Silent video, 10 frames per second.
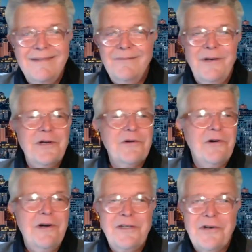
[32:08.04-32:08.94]
when you're
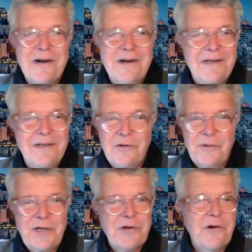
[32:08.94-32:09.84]
on target or
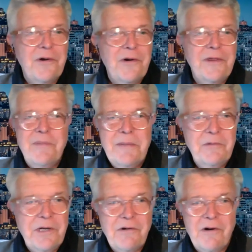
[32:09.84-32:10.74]
when you're on the beam
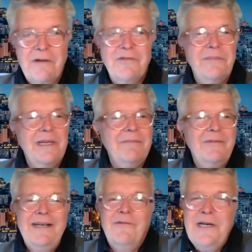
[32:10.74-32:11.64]
and when you're off the beam,
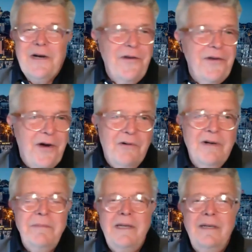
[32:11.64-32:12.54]
we all know.
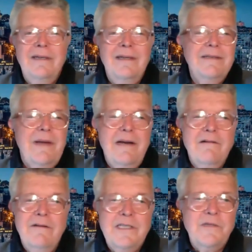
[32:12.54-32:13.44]
It's a
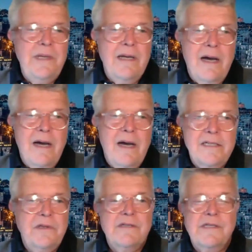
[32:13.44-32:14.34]
matter of just being honest
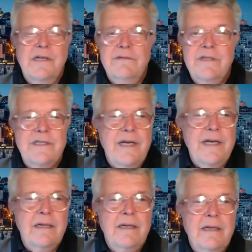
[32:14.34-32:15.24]
with ourselves and
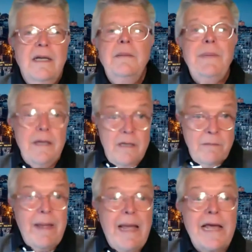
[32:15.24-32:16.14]
saying, being
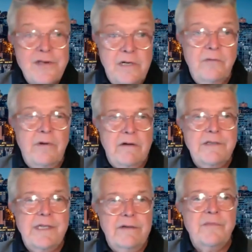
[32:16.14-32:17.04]
compassionate with
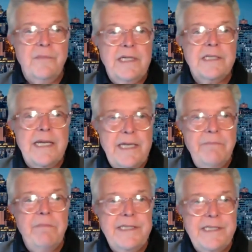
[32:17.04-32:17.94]
ourselves means I
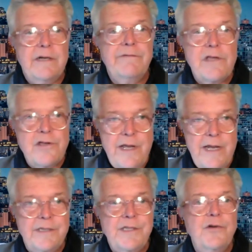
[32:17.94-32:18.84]
give myself a
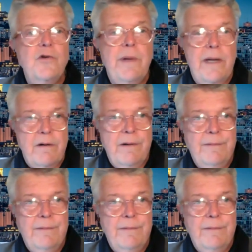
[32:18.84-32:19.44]
chance to do better.